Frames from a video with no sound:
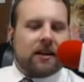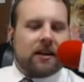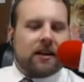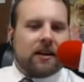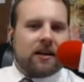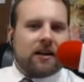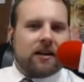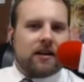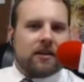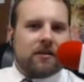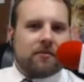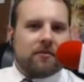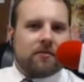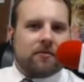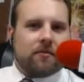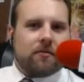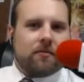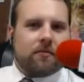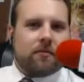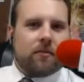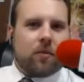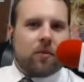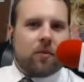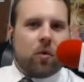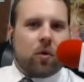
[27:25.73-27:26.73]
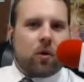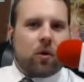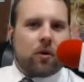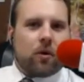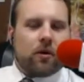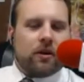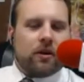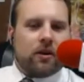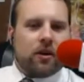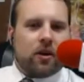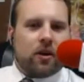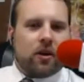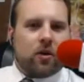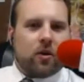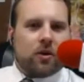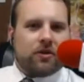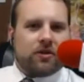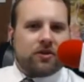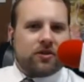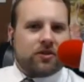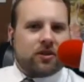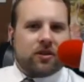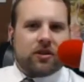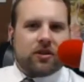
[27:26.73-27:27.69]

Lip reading: Yeah. Or it's just a